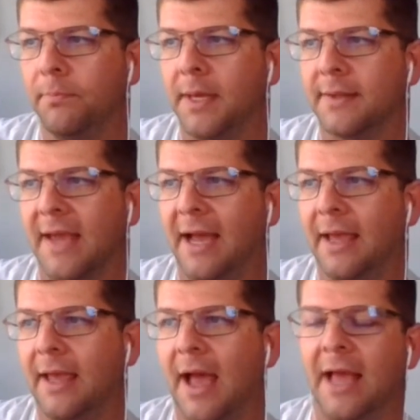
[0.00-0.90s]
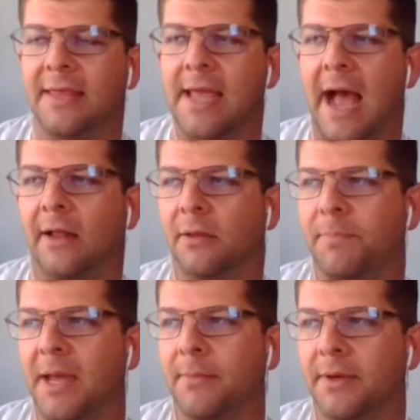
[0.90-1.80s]
Miss, I think
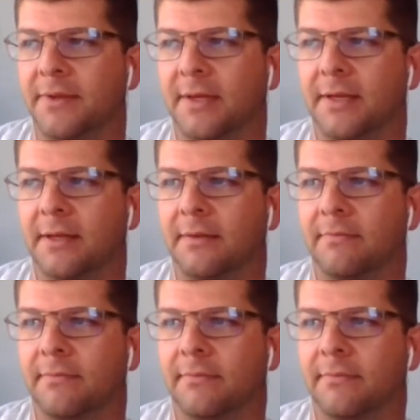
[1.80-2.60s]
Alabama is going to